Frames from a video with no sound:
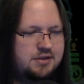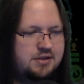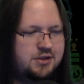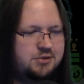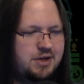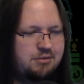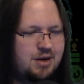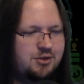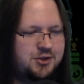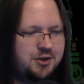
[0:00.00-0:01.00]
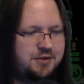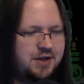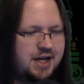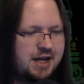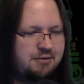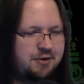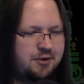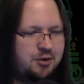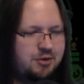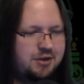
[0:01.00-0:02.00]
Is this why rebels are a thing? Every
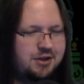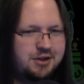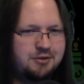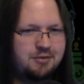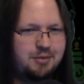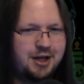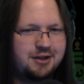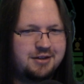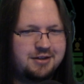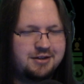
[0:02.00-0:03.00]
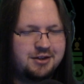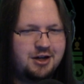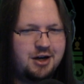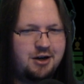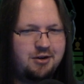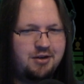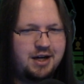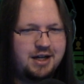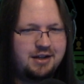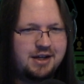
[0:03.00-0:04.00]
human that you've abandoned? No,
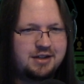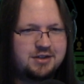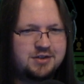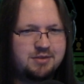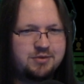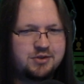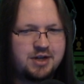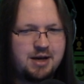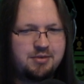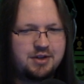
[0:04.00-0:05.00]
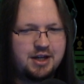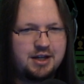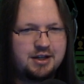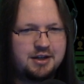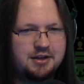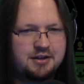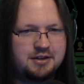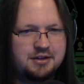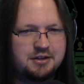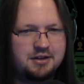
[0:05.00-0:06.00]
I like to subscribe to the idea
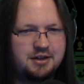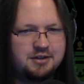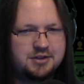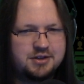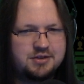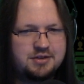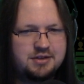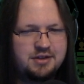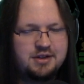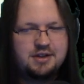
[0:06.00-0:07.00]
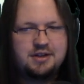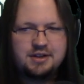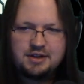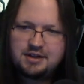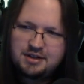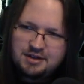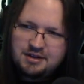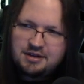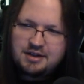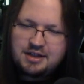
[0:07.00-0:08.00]
that they're all just
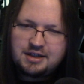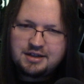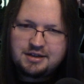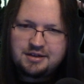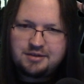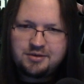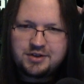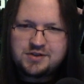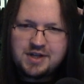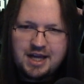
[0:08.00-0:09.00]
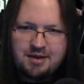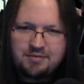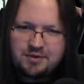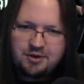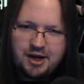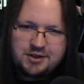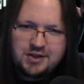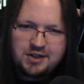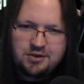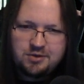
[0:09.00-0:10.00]
with the same
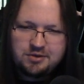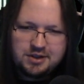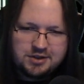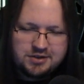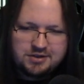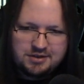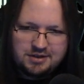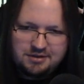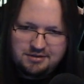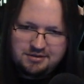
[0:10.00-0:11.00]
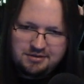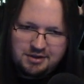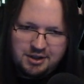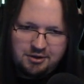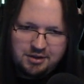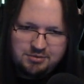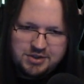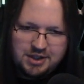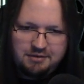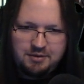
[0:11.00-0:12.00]
crazy dude that just cloned
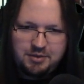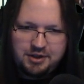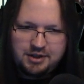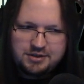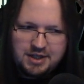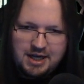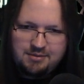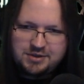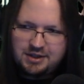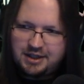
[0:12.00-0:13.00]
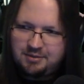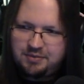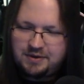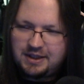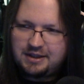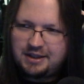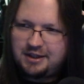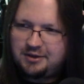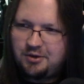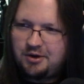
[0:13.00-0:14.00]
himself a million times. He like completely
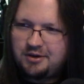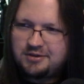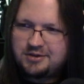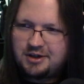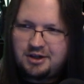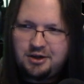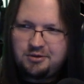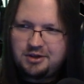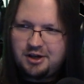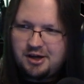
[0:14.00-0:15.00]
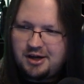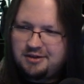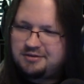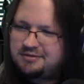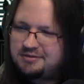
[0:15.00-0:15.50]
ignores clone law.